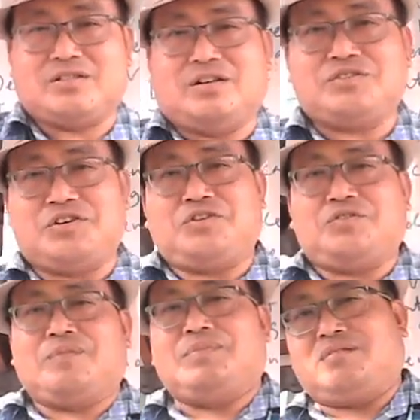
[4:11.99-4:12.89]
talked to
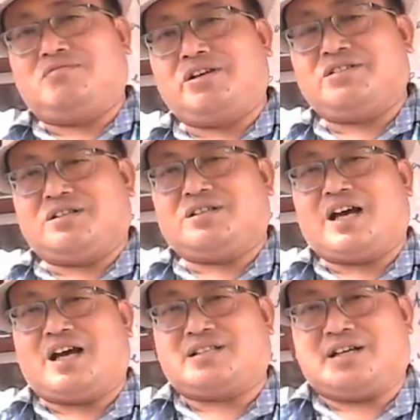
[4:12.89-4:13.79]
you about research
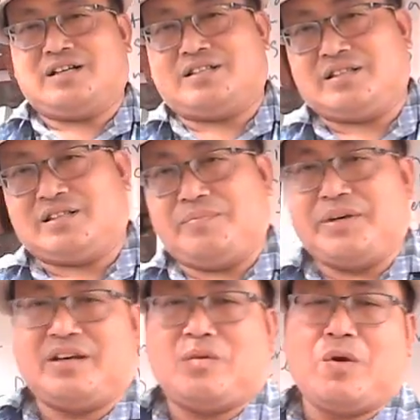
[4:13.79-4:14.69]
as a
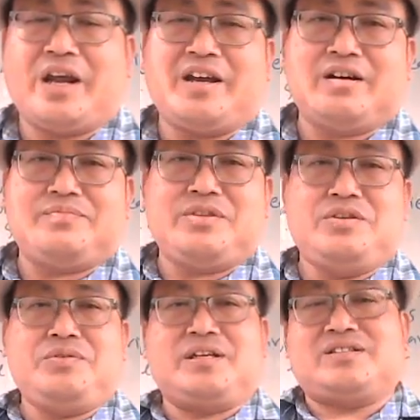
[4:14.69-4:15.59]
systematic way of
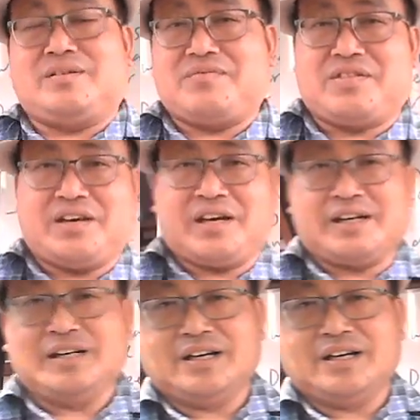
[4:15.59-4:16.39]
doing something.